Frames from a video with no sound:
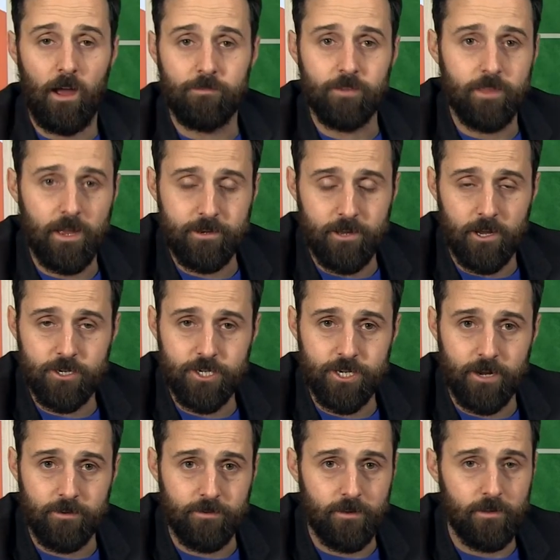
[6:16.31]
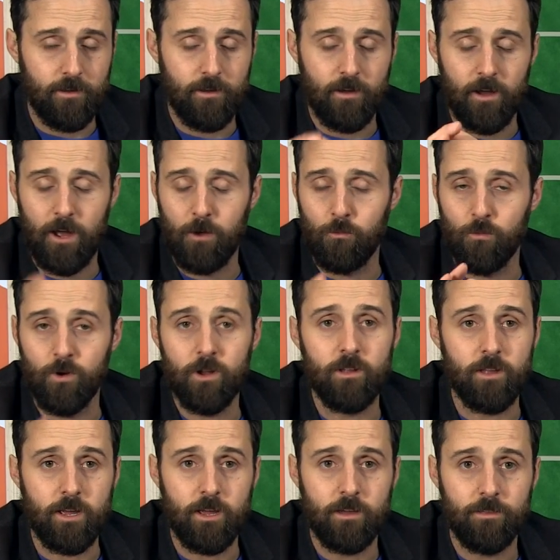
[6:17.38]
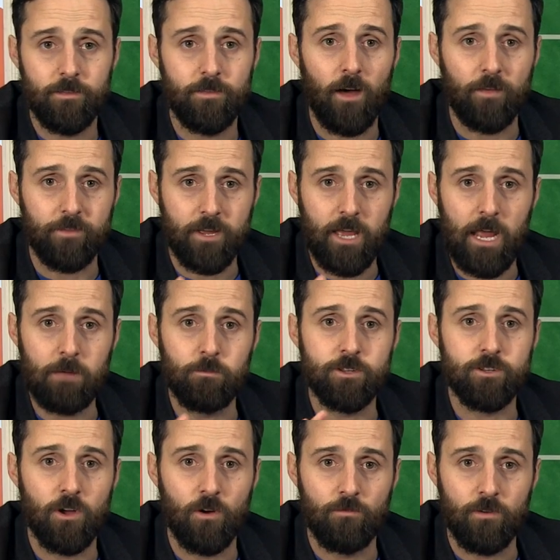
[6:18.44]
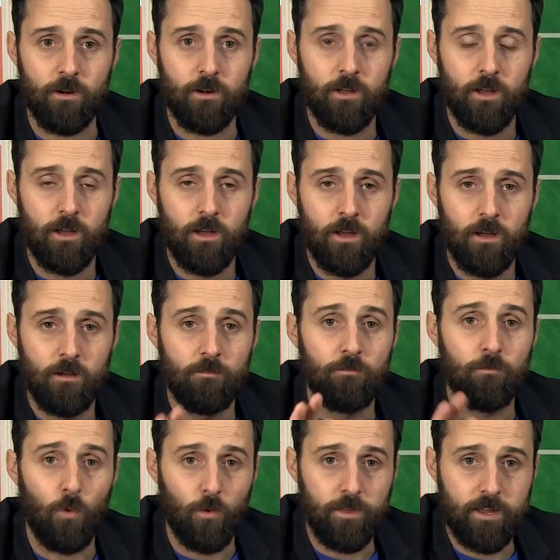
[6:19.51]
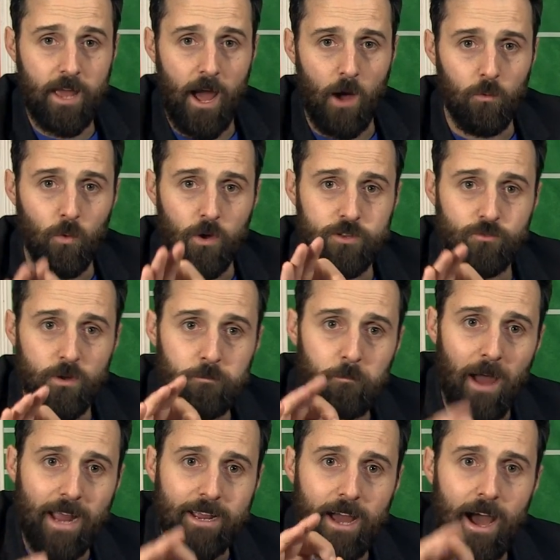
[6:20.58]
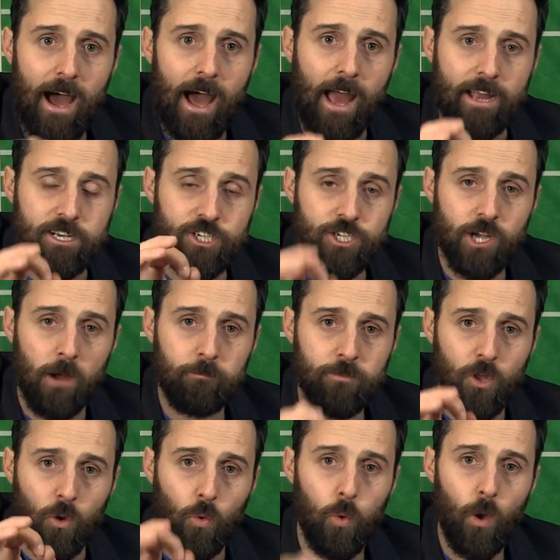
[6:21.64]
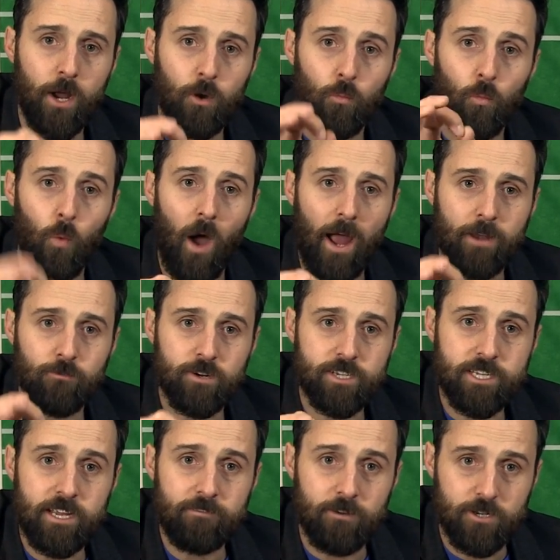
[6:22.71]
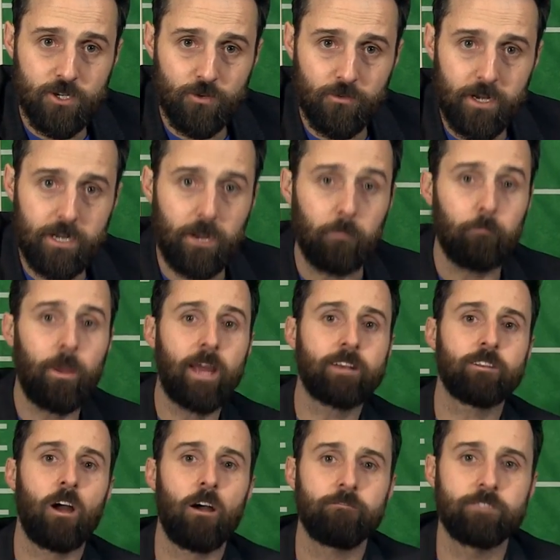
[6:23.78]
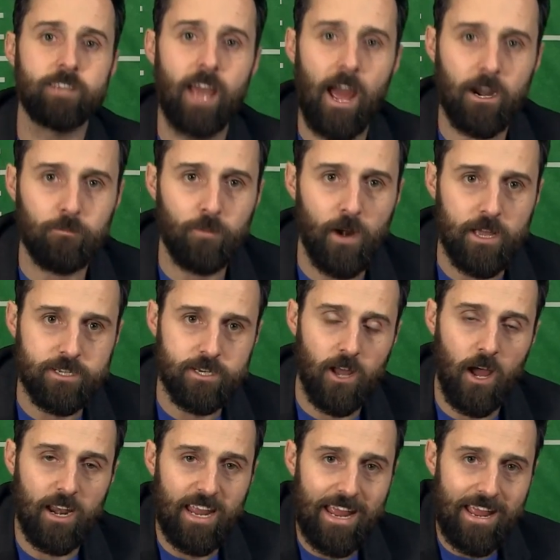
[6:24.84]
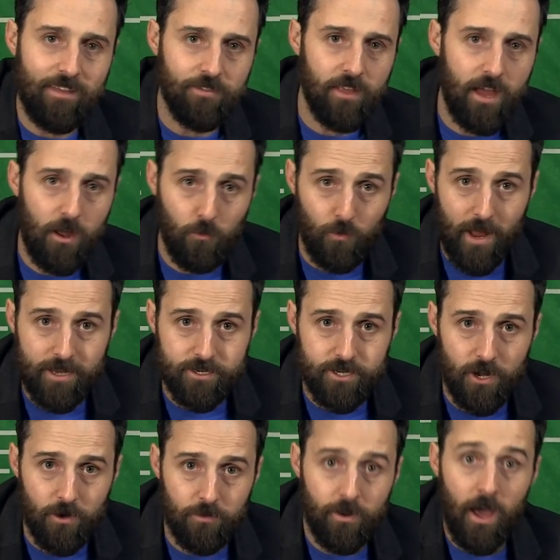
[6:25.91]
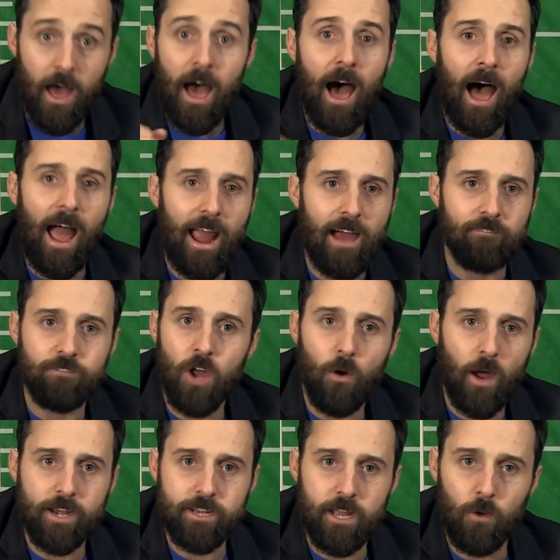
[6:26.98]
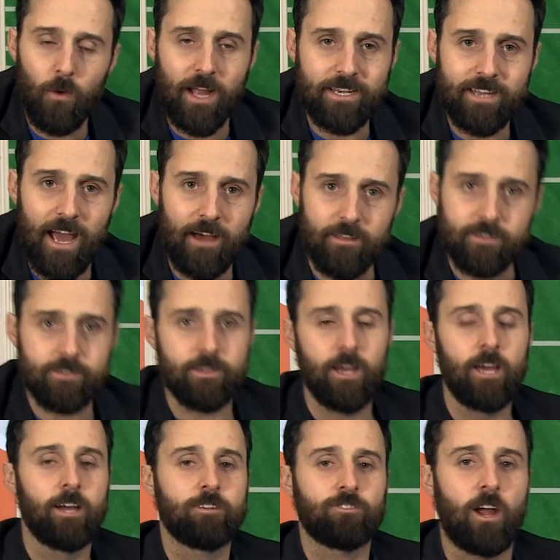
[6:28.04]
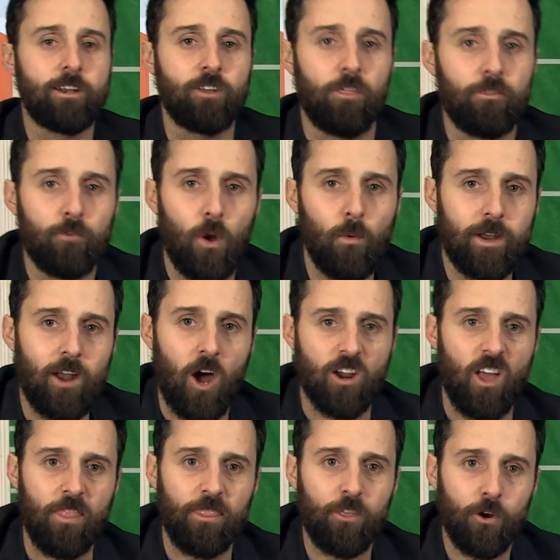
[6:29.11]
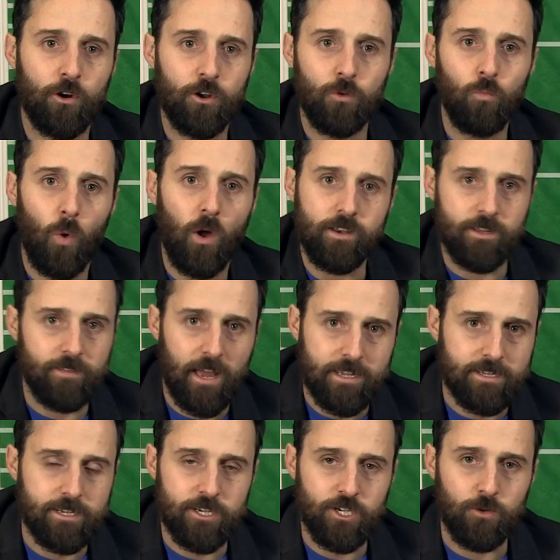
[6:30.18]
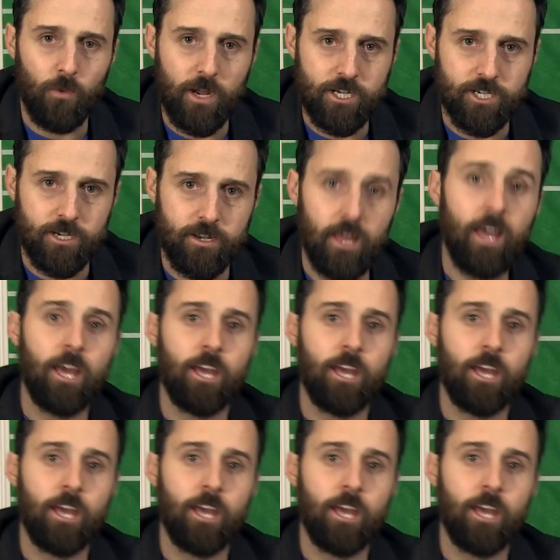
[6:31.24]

After that touchdown, I really thought the game was over for the Cowboys when Micah Hyde jumped the quick wide receiver screen and picked off Dak Prescott in the red zone. I have no idea why Dallas tried to throw it on a third and one in that situation.